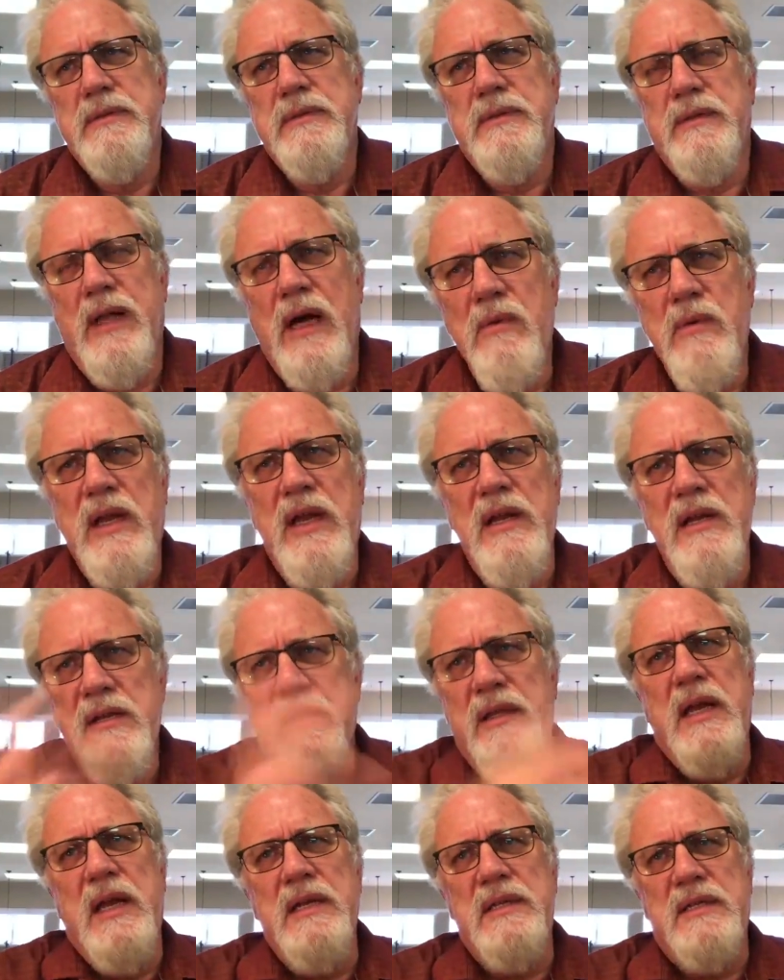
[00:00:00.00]
Now we're getting
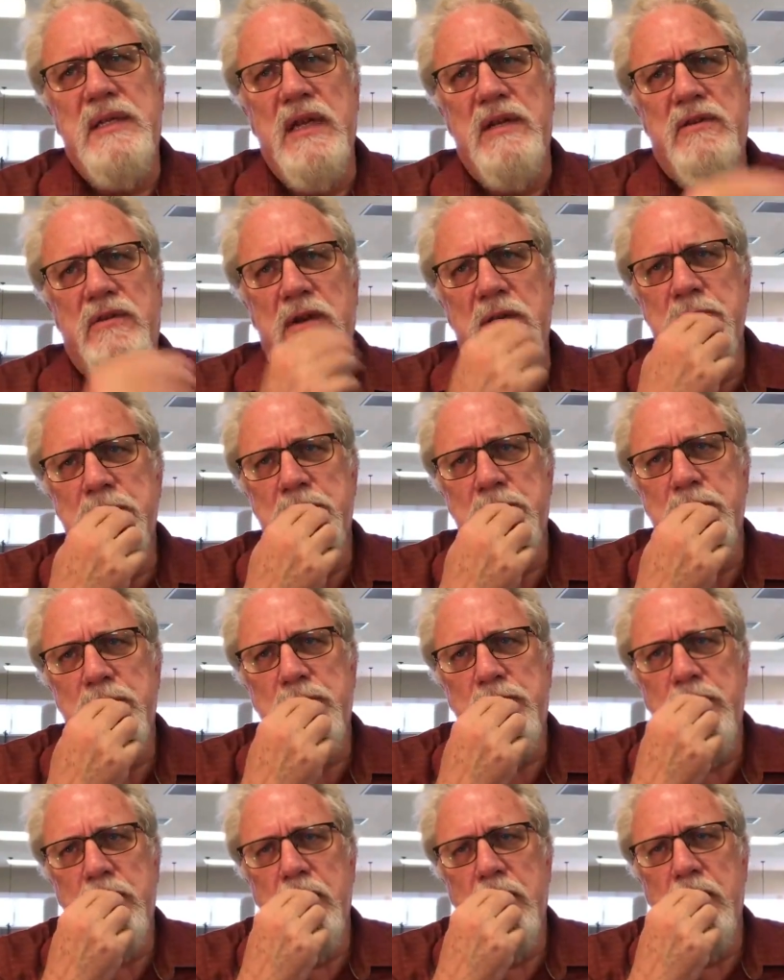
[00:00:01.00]
8th century,
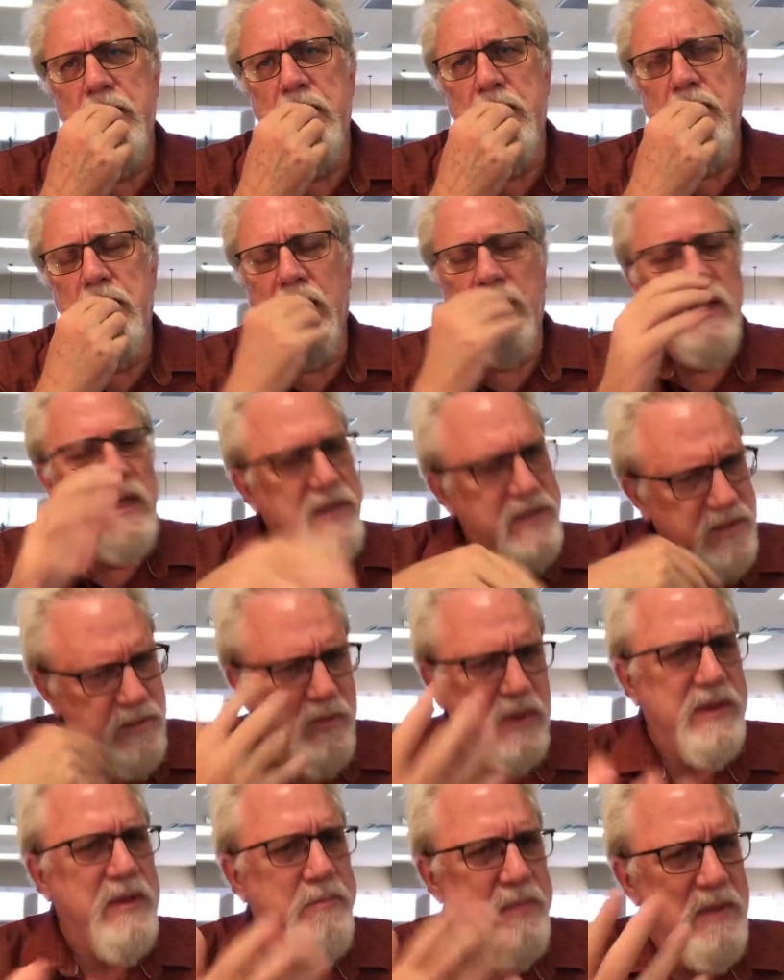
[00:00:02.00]
and let's see
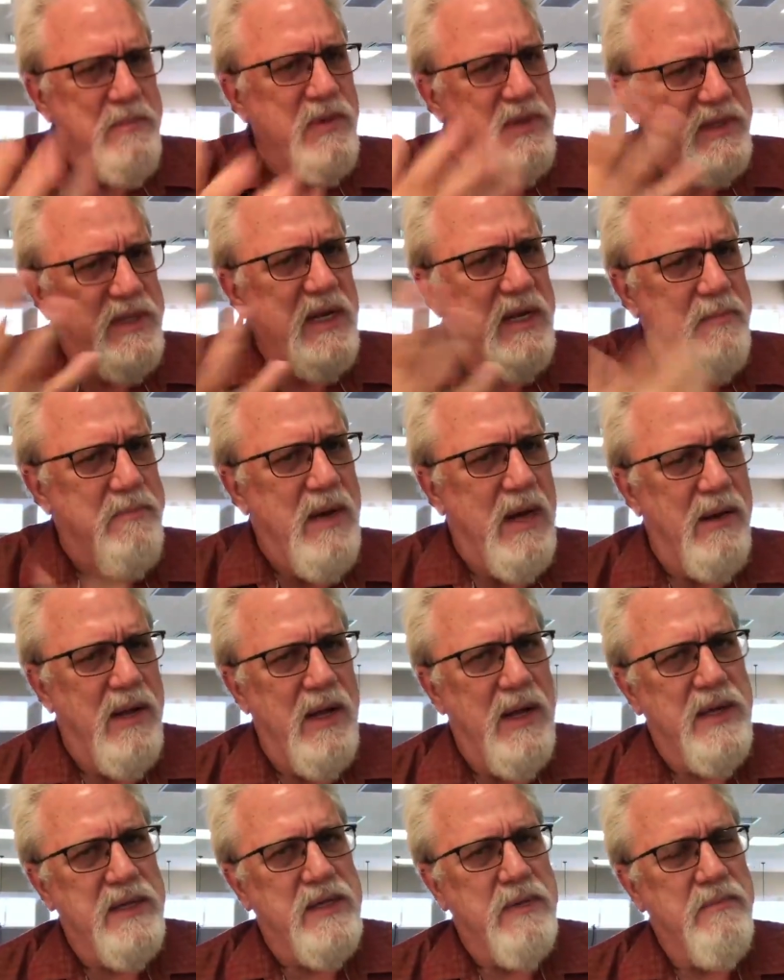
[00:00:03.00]
what the people said about
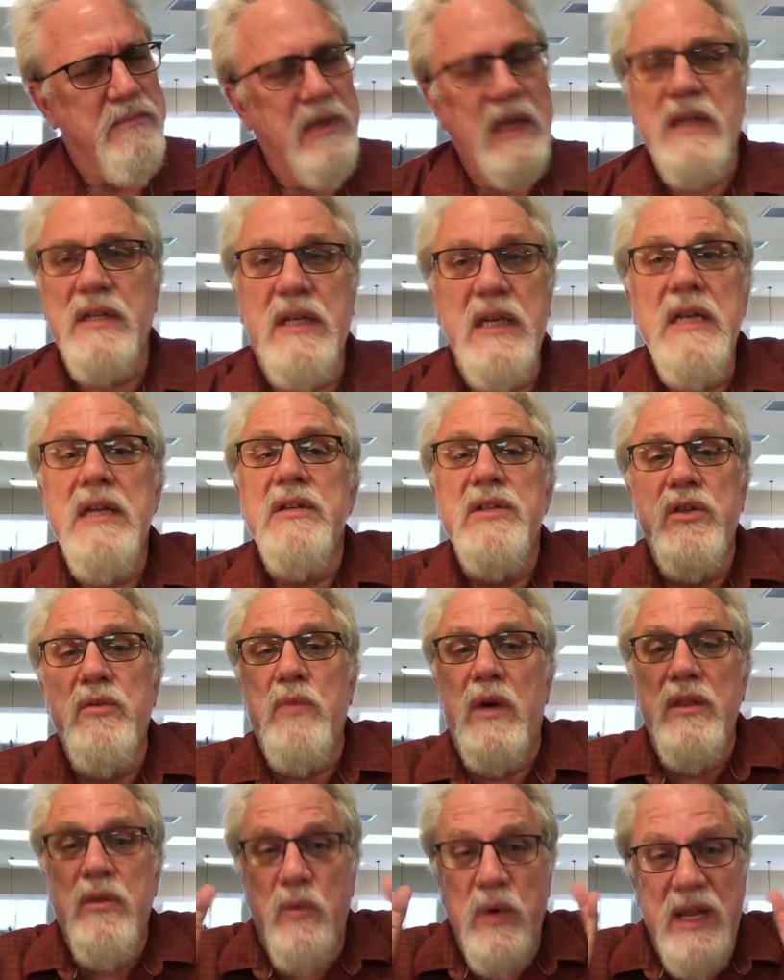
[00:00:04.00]
Asim. Because he is the
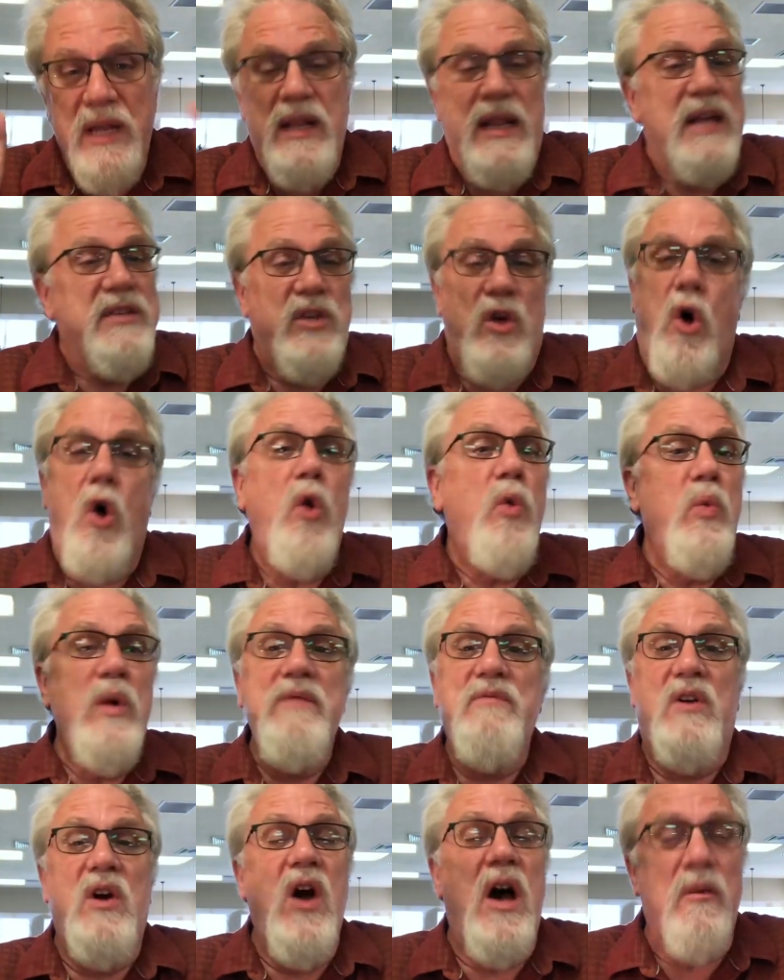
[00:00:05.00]
one that's all
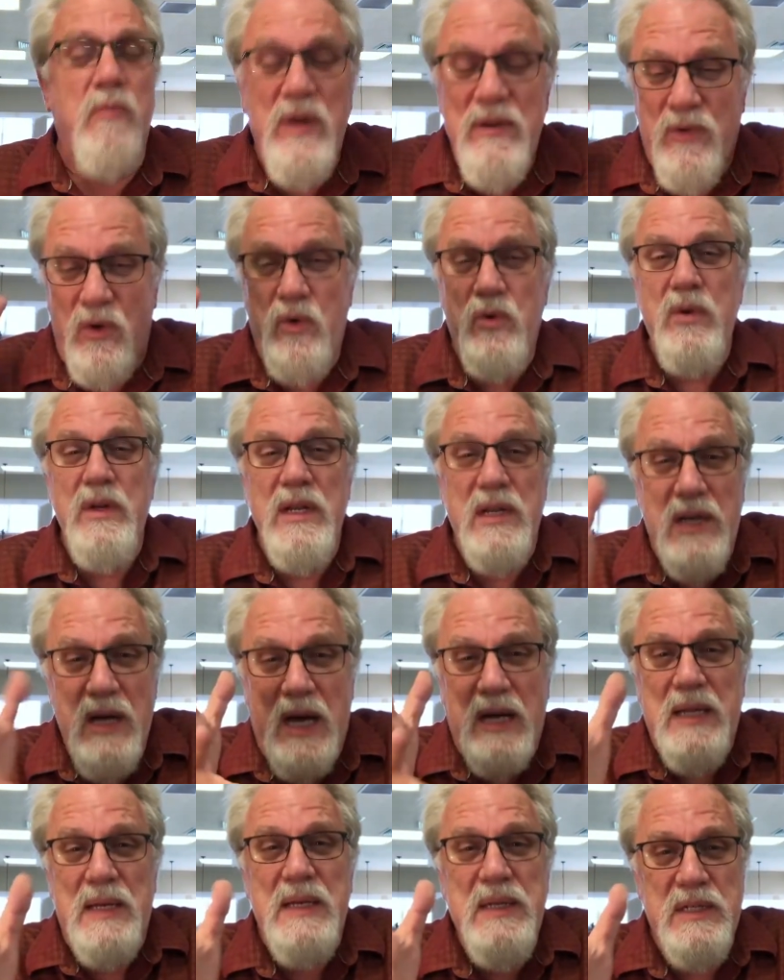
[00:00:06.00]
we've got. We've only
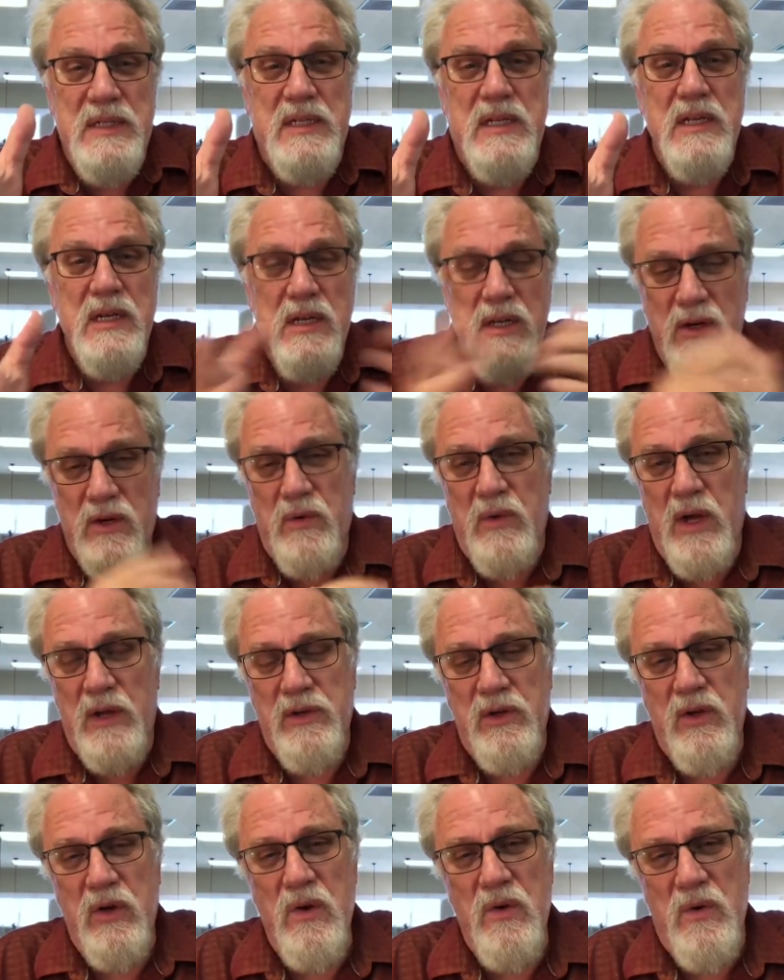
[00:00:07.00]
got his Quran
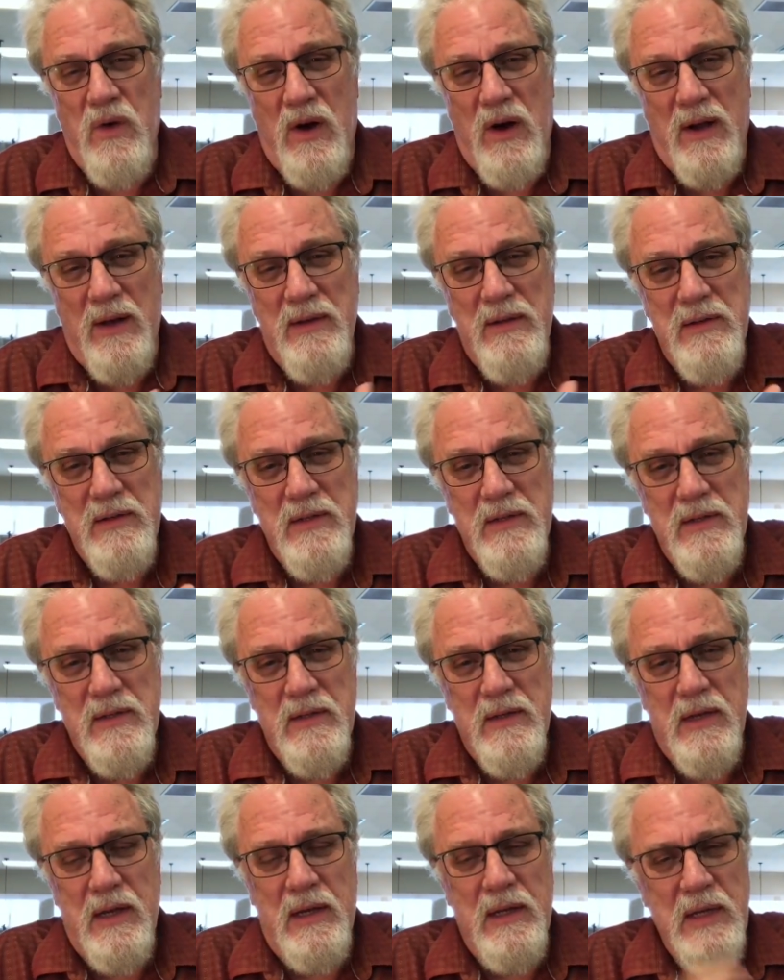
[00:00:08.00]
to go on.
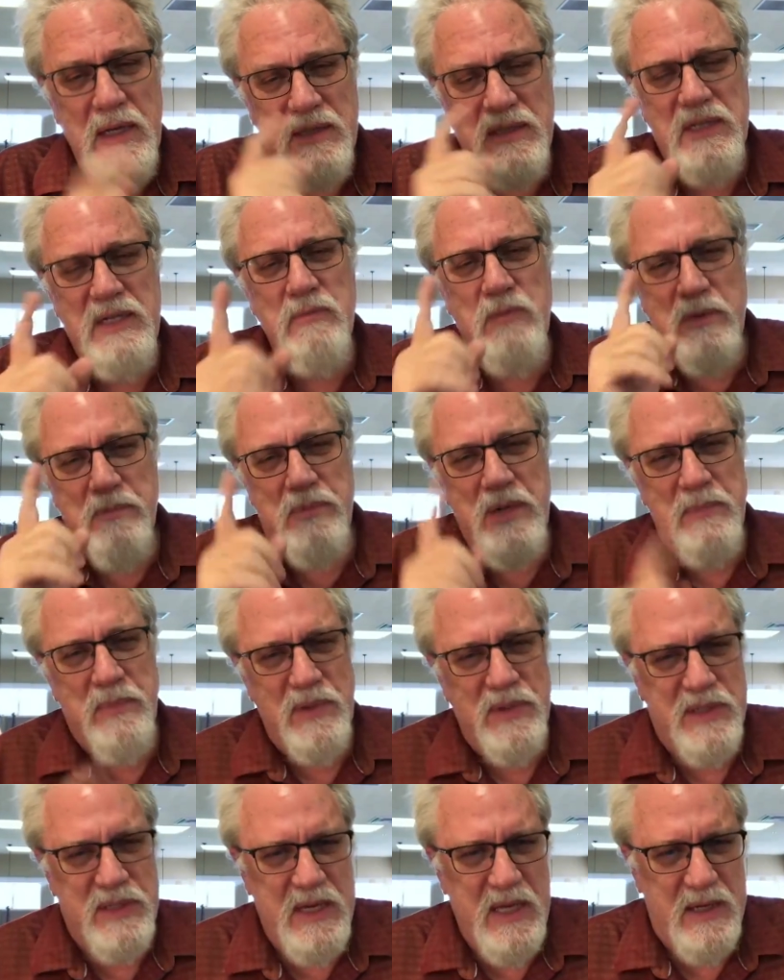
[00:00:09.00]
And let's see what
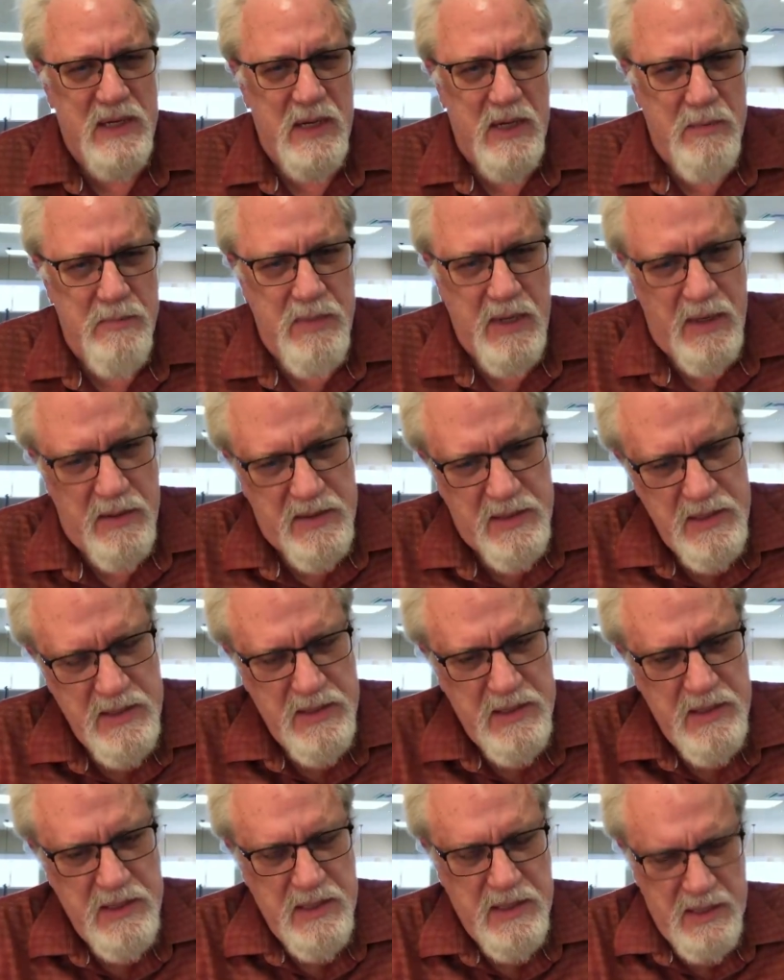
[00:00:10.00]
people said about
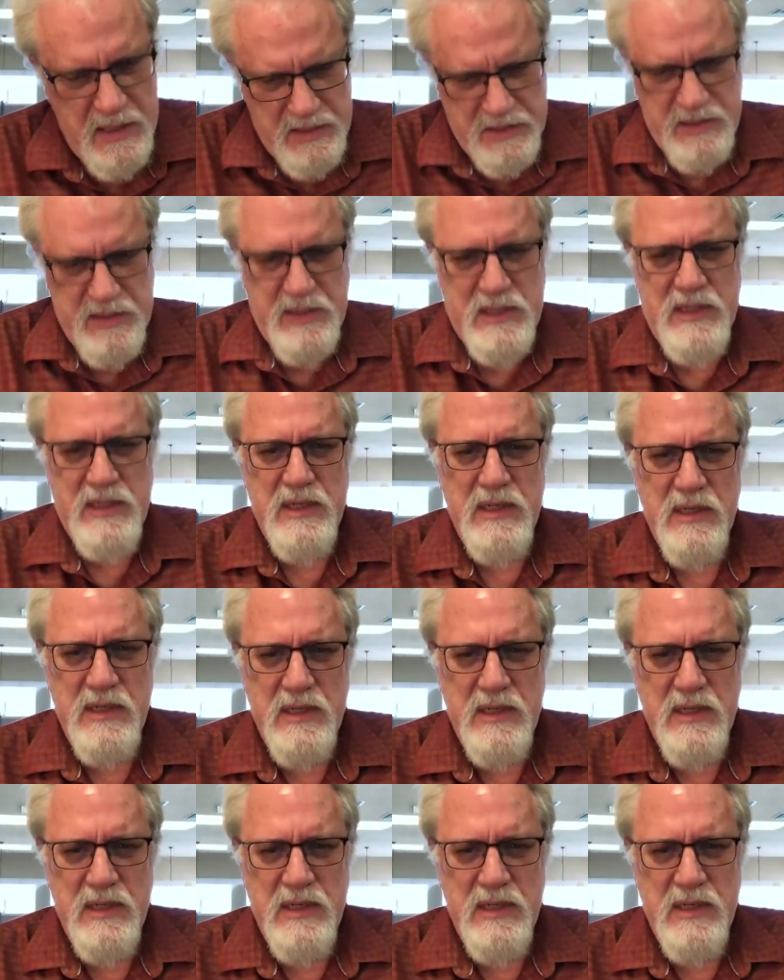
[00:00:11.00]
his